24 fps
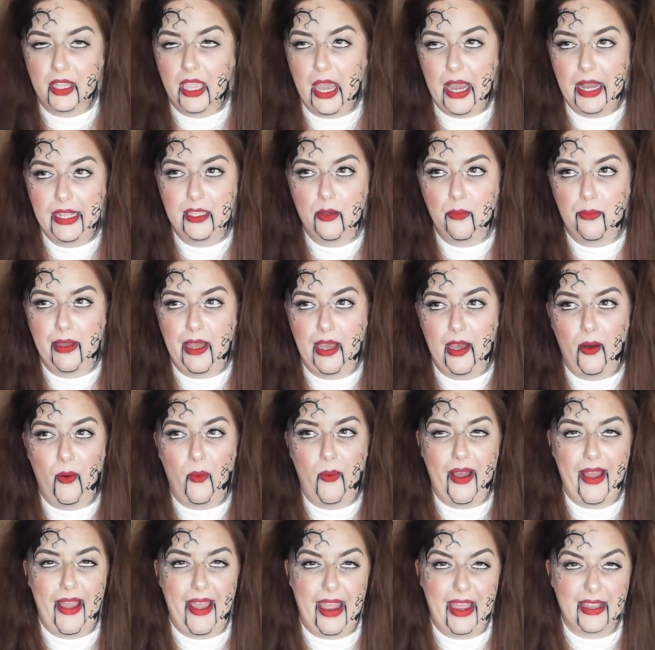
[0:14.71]

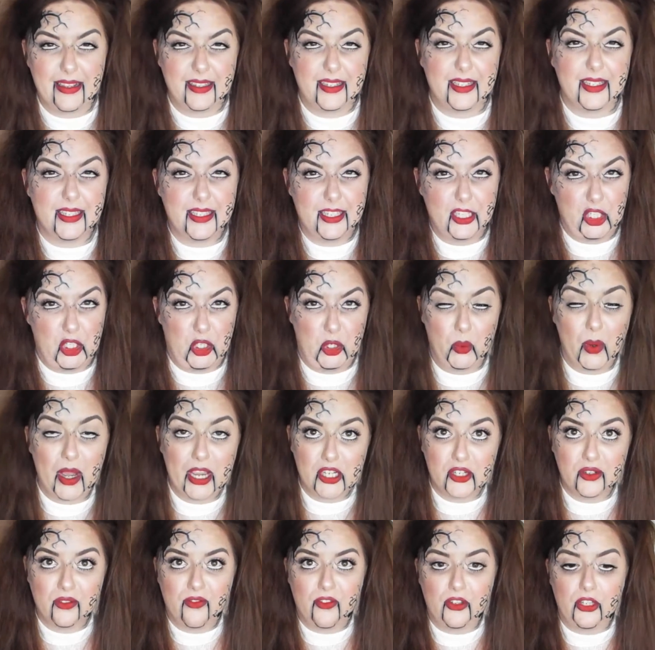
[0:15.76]
Annabelle-esque
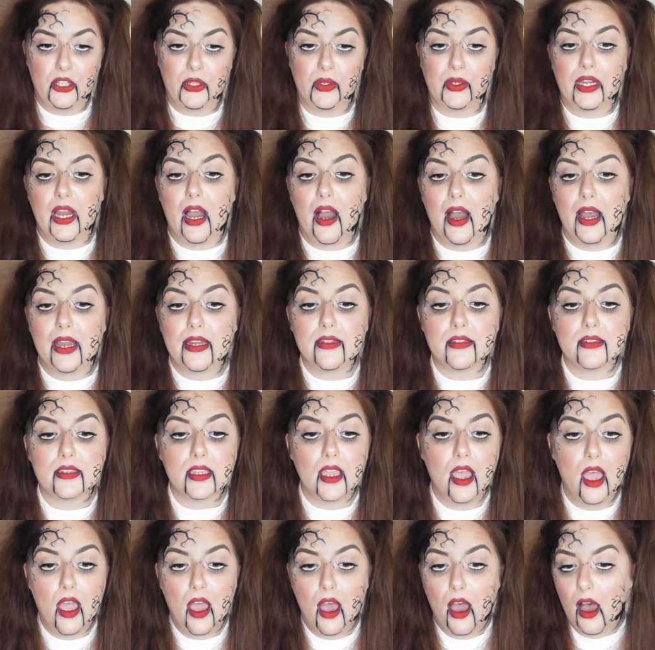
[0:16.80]
situation for you guys.
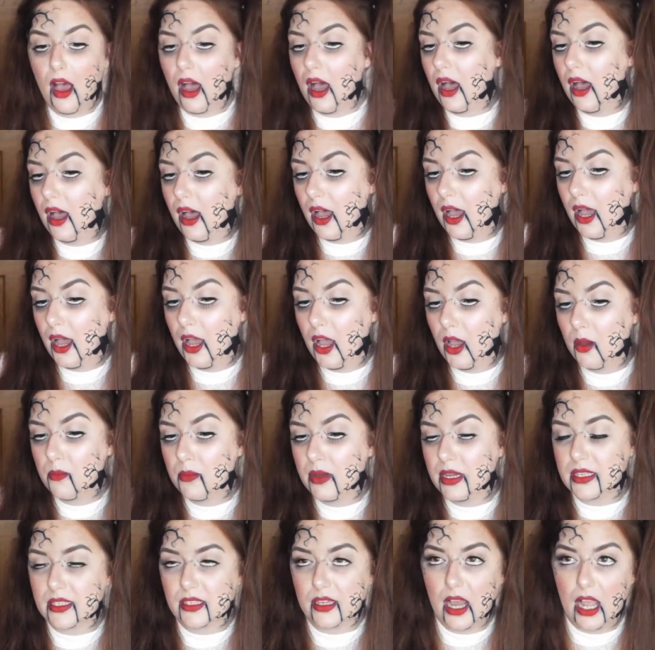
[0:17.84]

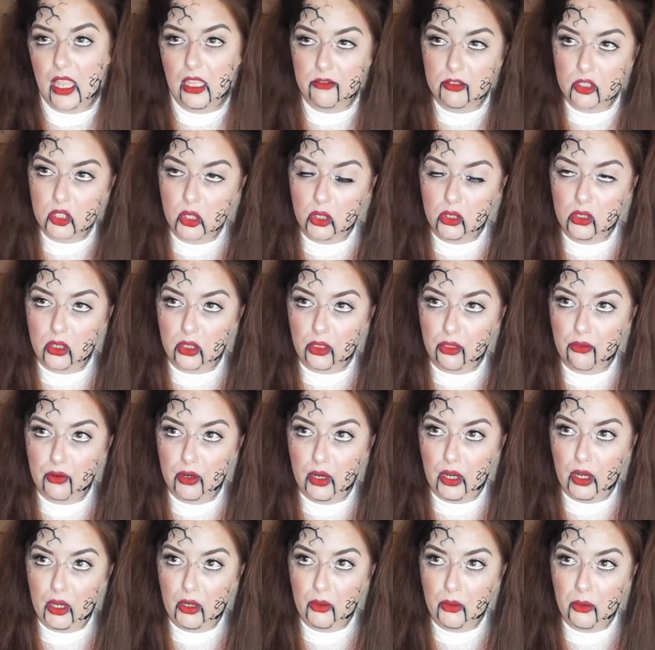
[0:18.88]
It's kind of a talk
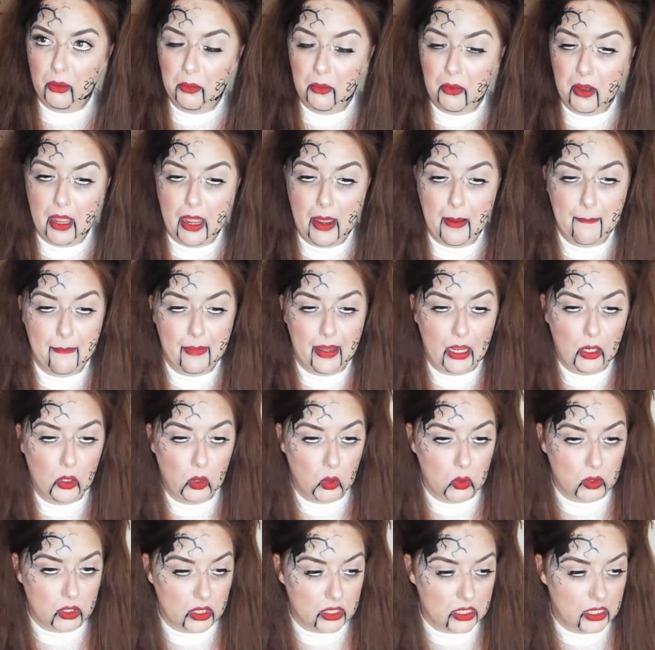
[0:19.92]
through. It may
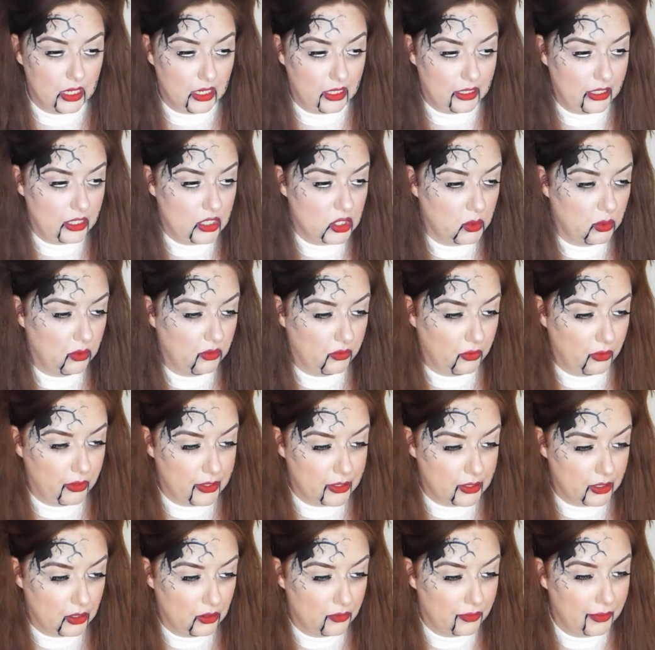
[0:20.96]
also turn into a
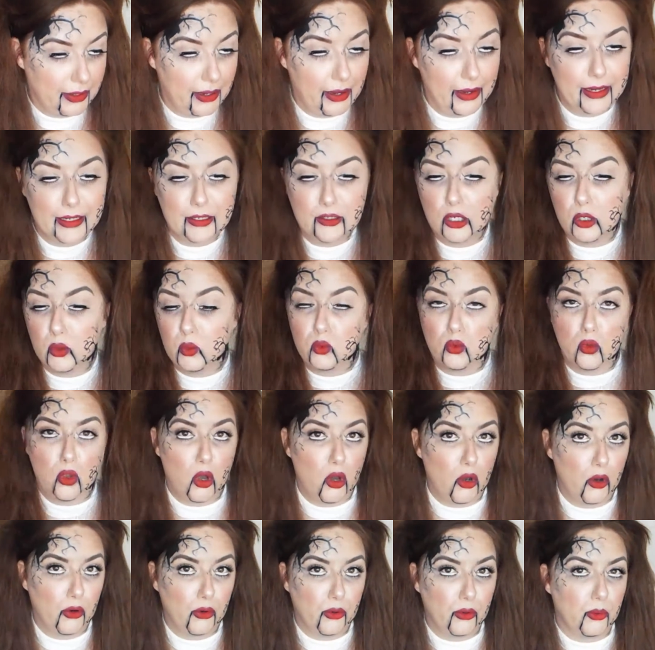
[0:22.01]
voiceover. I don't
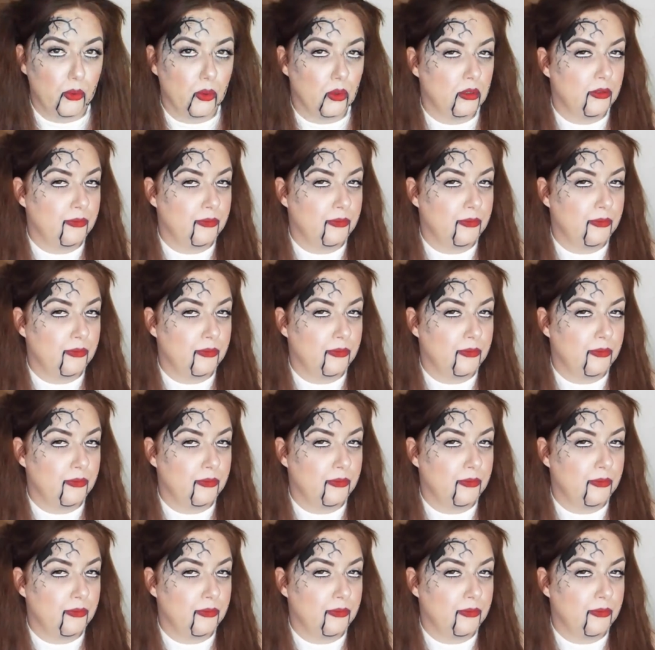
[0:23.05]
know.